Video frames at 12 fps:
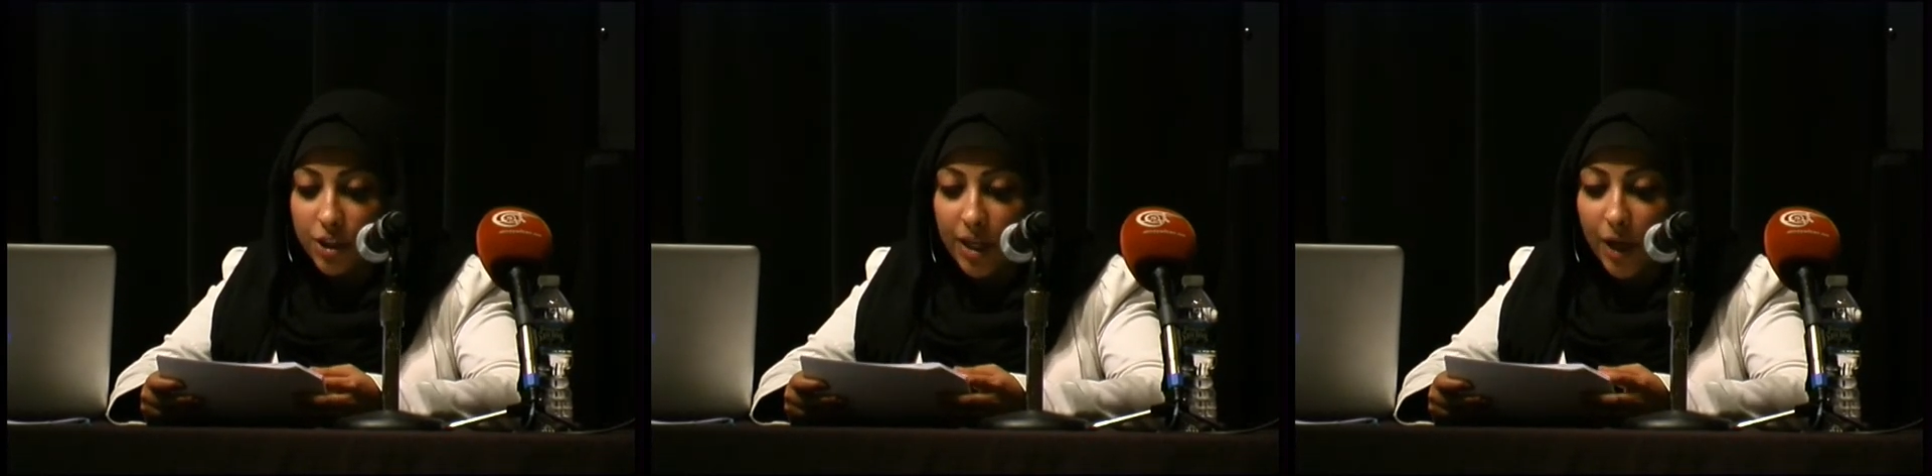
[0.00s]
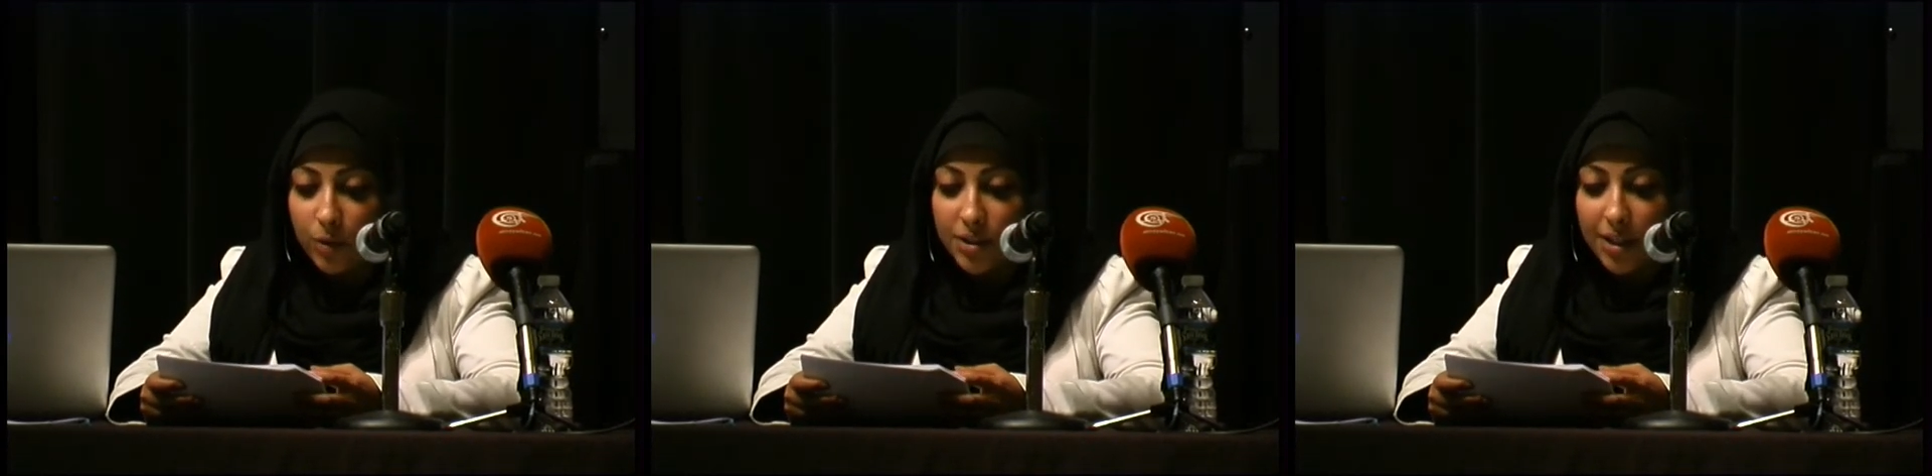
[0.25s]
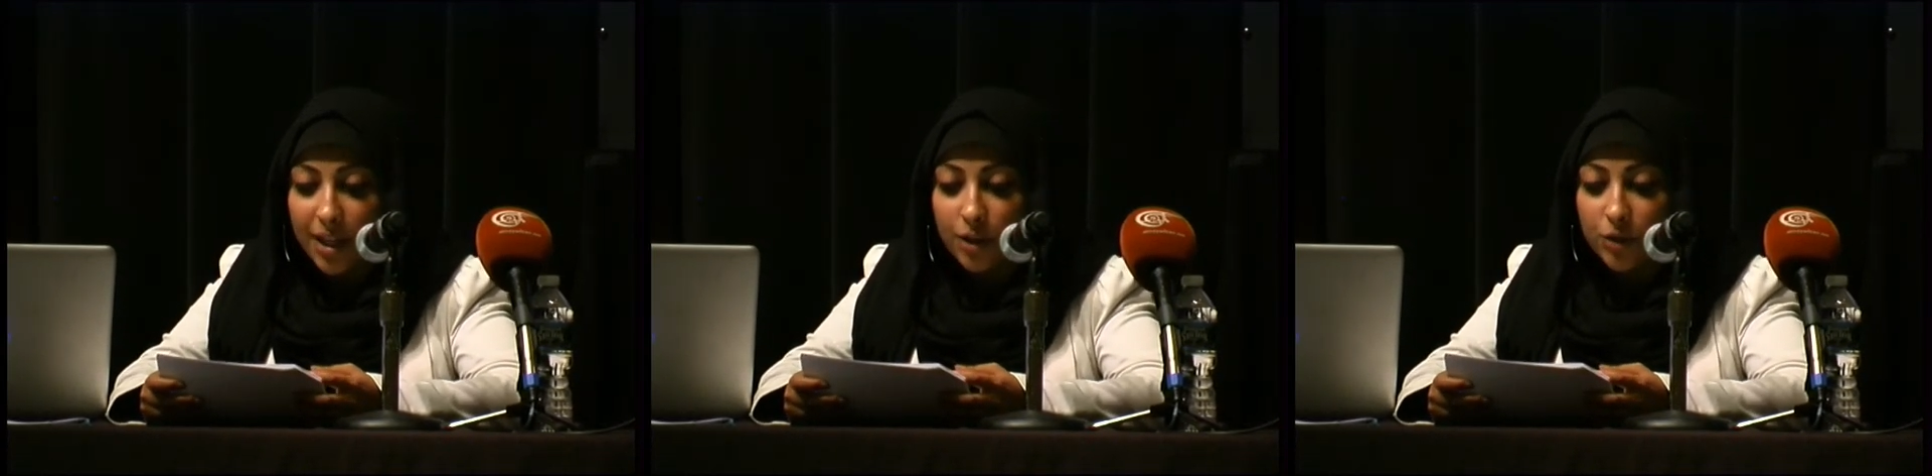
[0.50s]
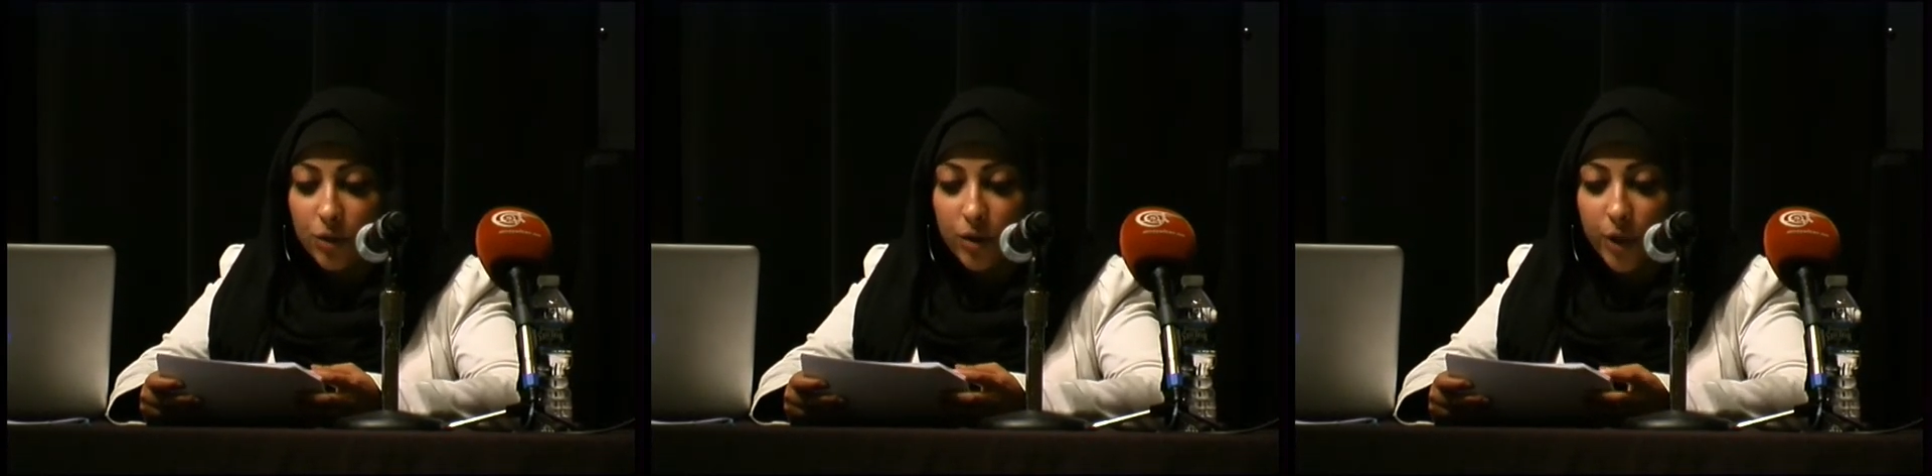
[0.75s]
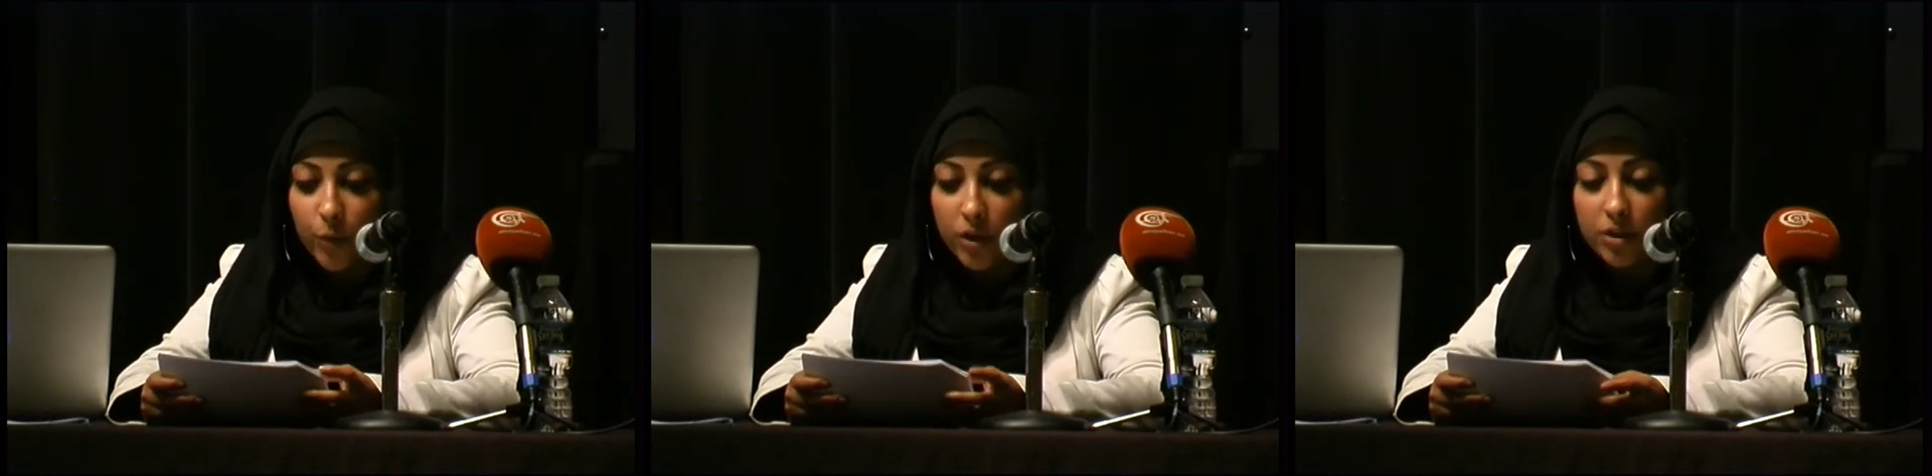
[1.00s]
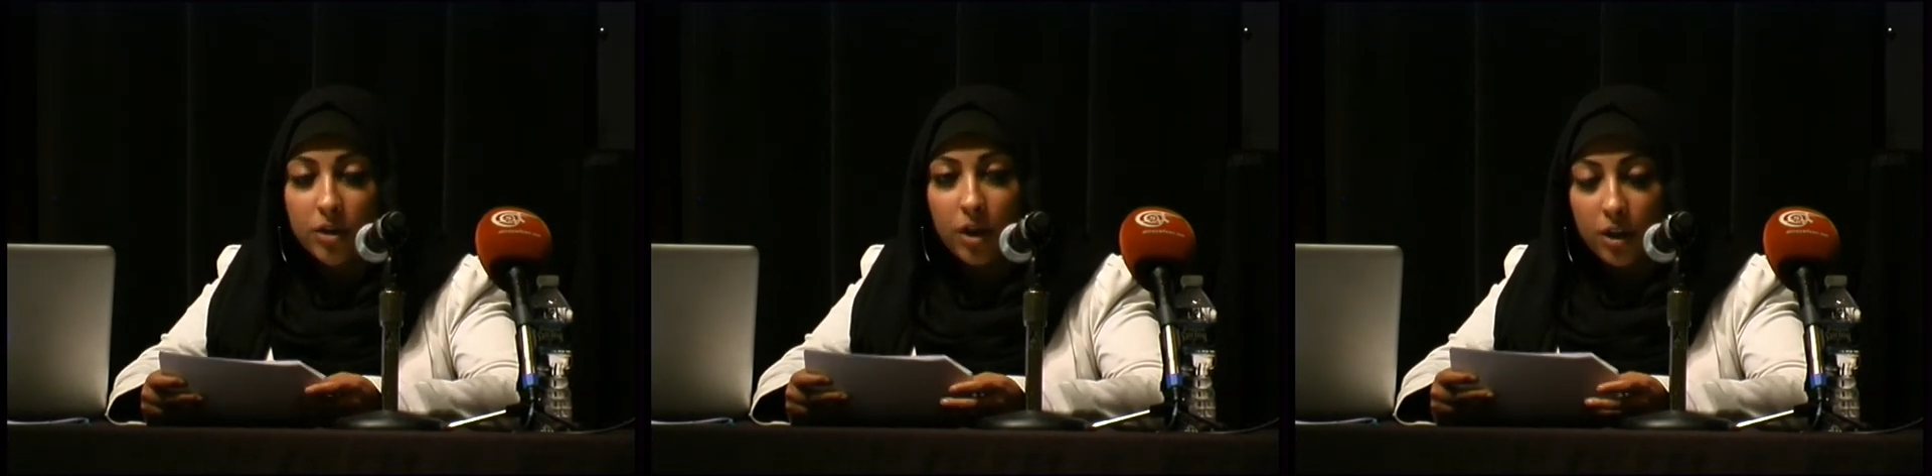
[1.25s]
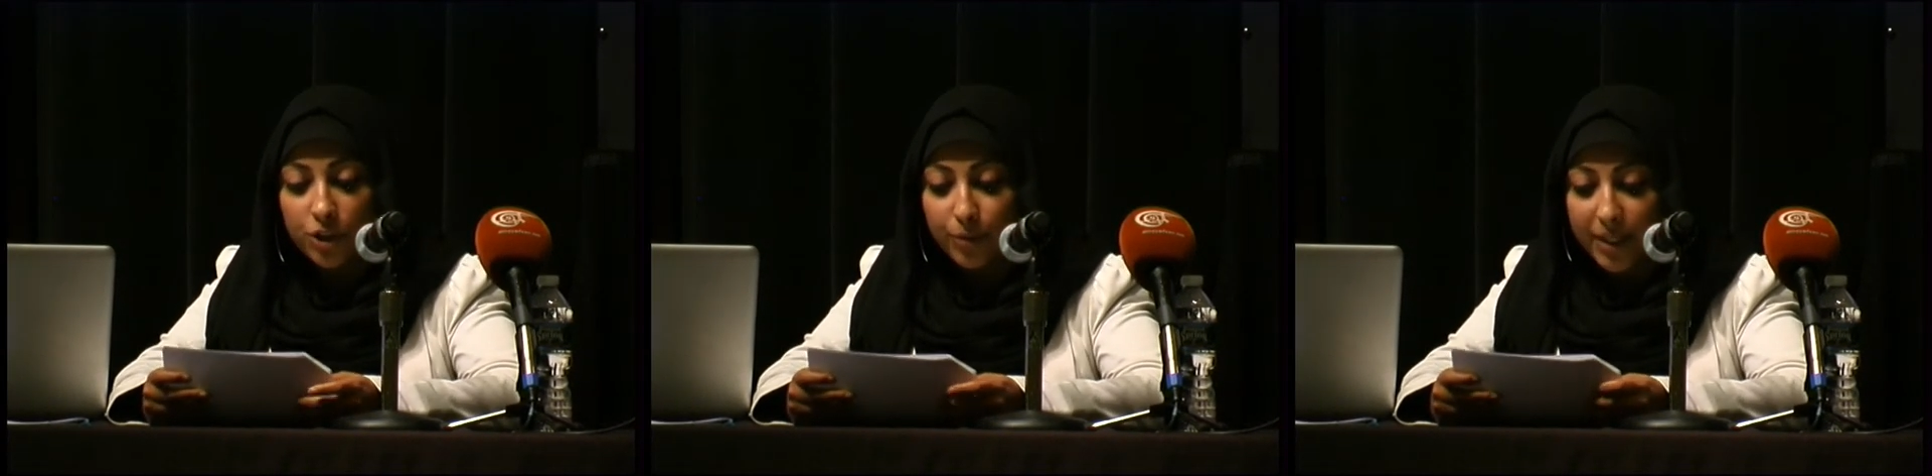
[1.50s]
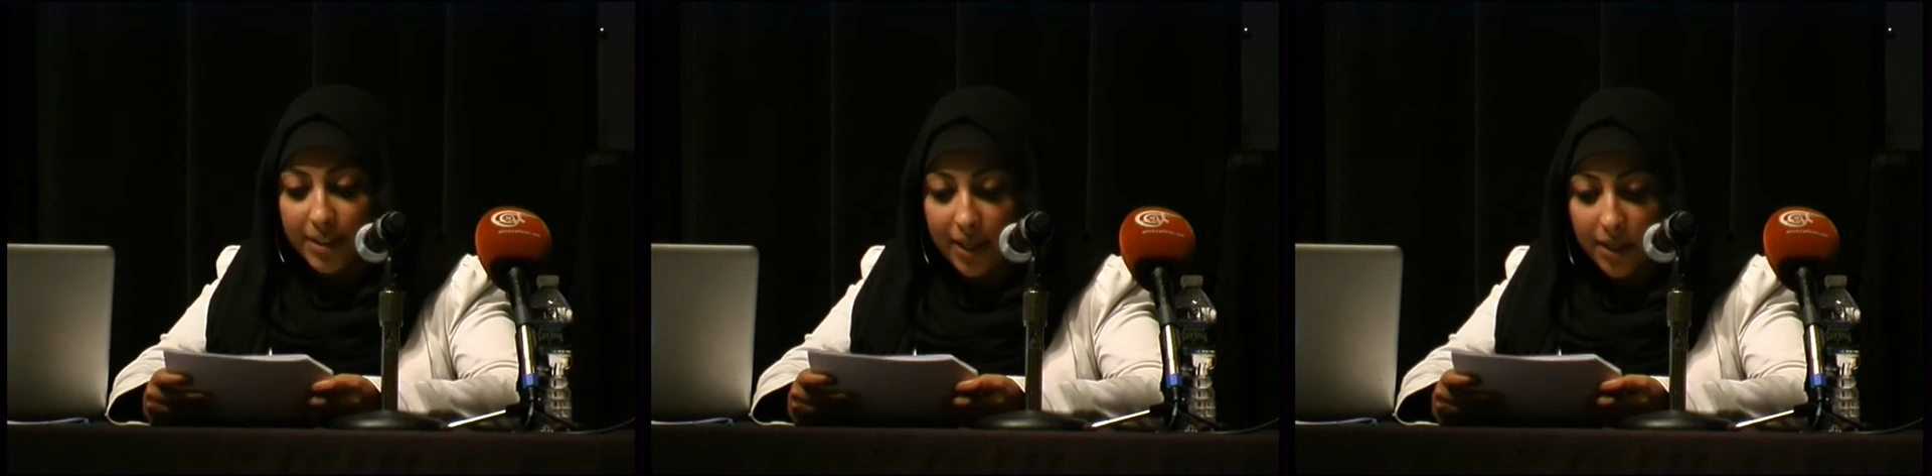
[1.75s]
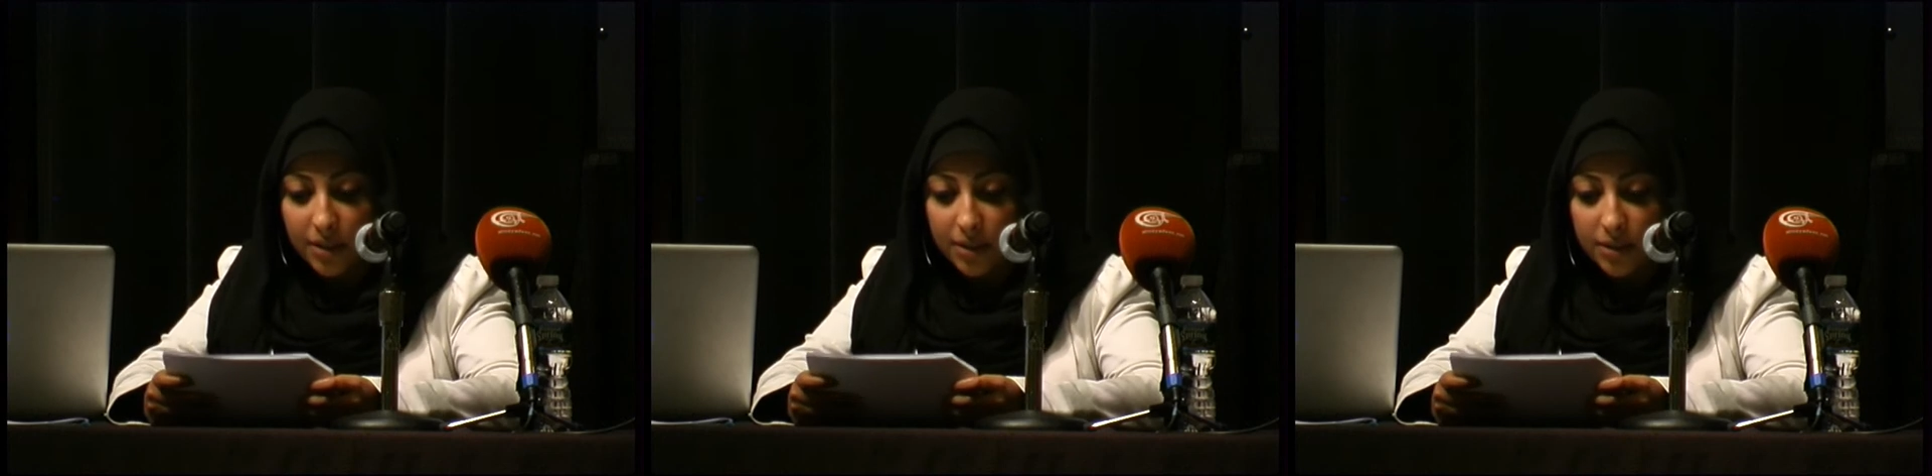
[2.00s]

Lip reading: I was allowed only one call to my dad.